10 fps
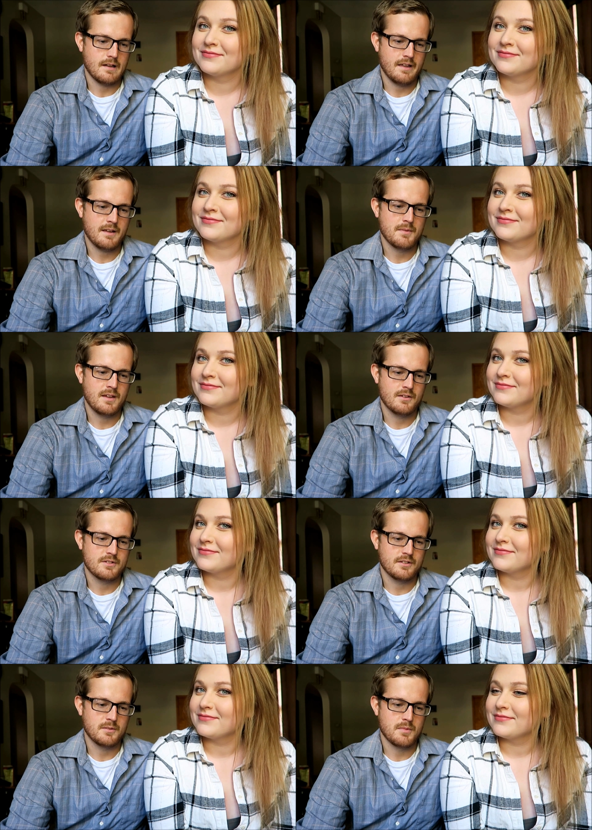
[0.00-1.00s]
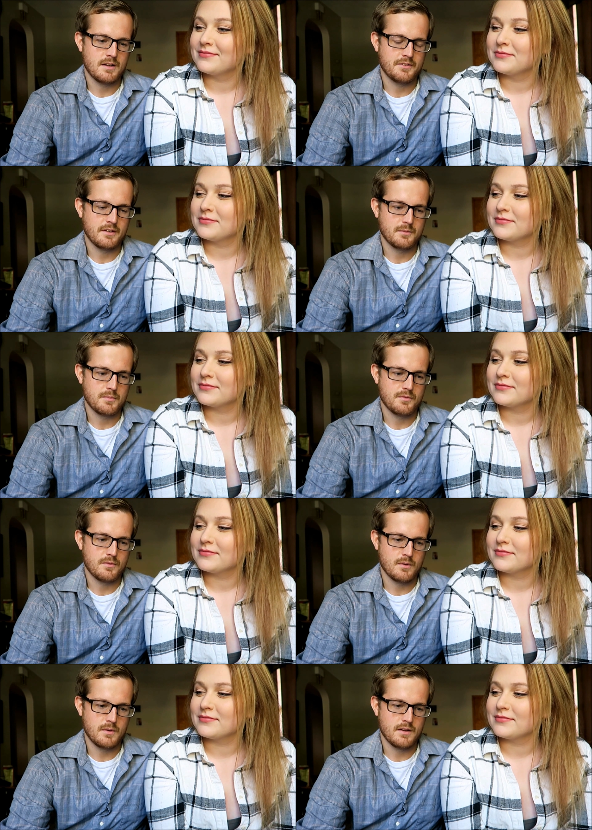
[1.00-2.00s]
Speaker 1: I think I met you at Chelsea Brown's house
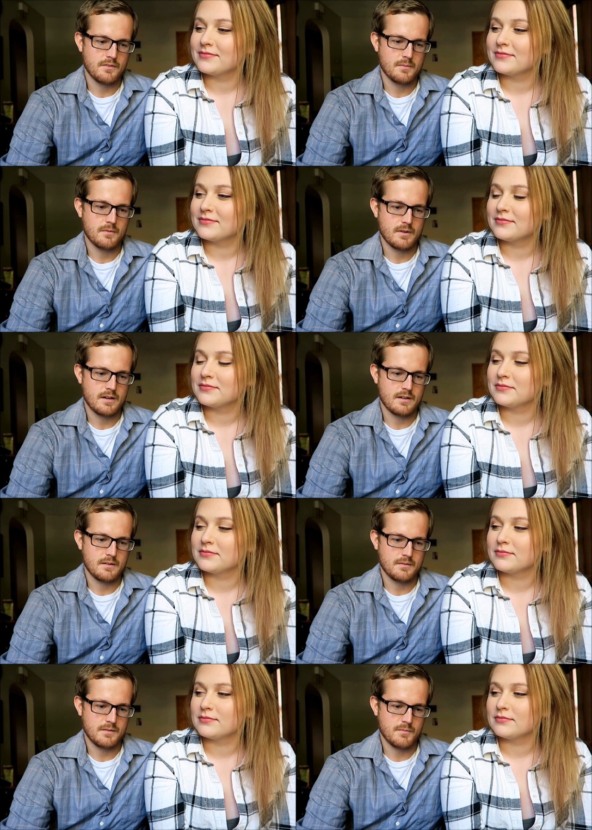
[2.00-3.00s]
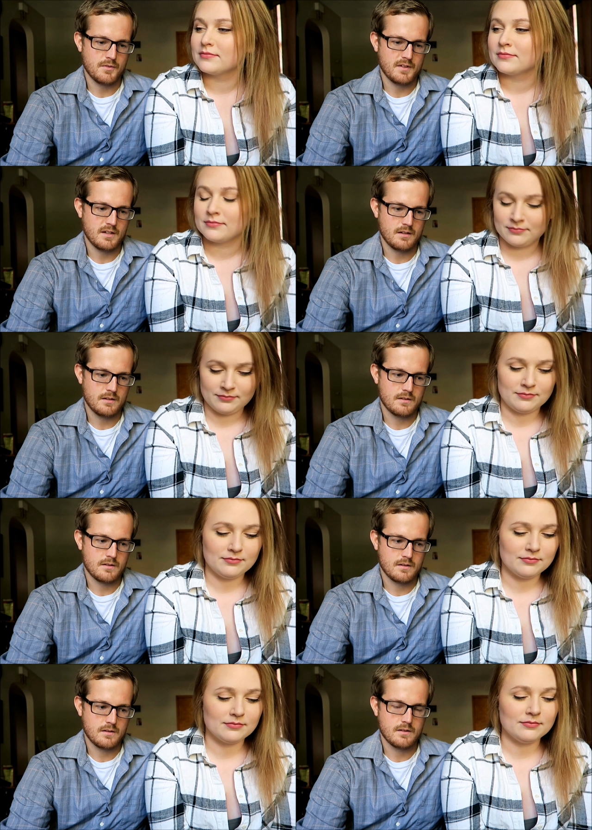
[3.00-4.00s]
before we ever went on a movie date.
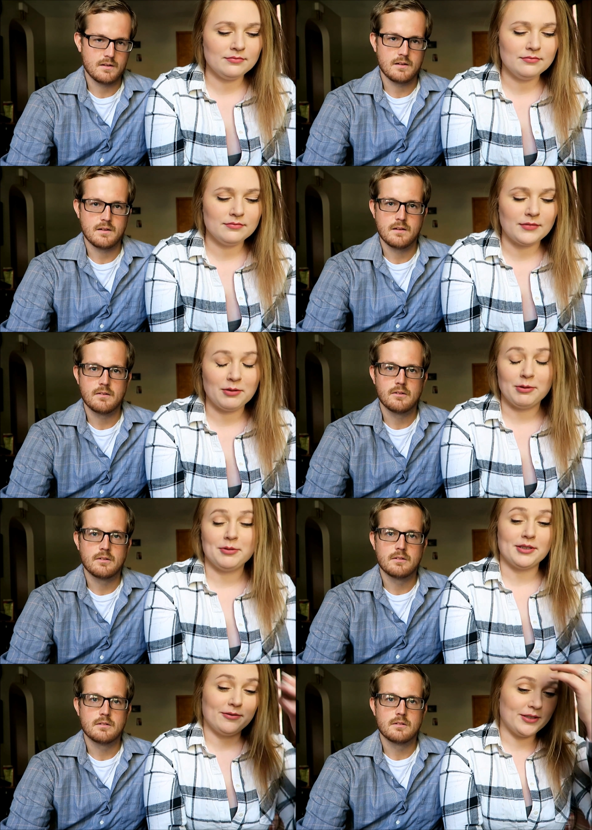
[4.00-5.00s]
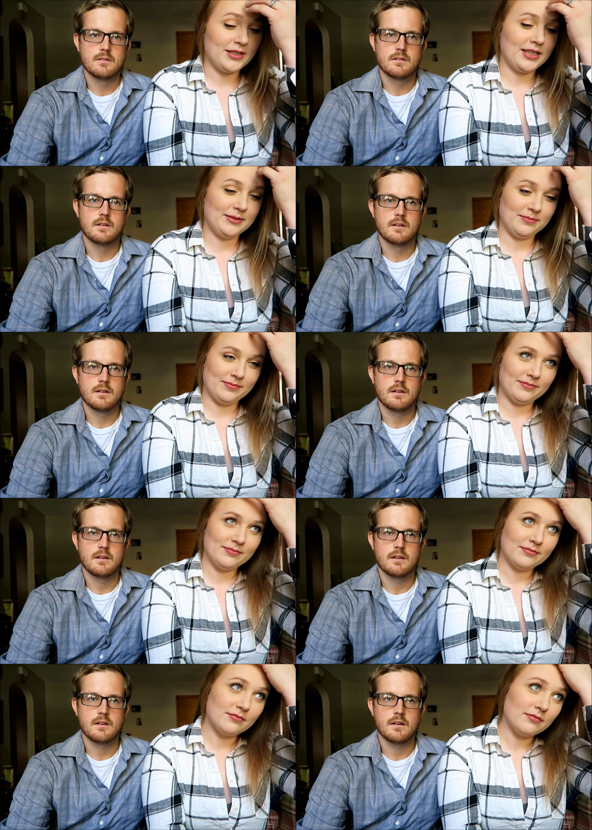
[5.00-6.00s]
Speaker 2: Mm-hmm. And what was our first date?
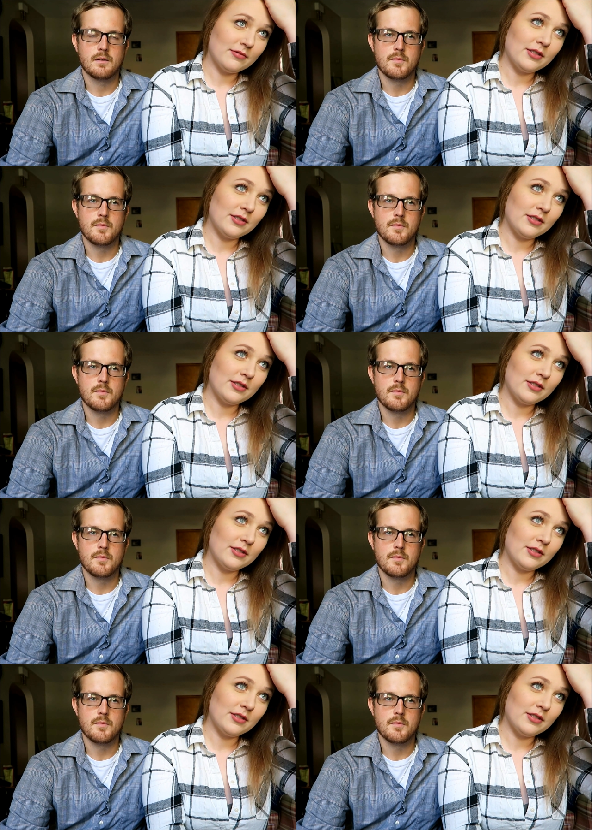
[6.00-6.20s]
Speaker 1: A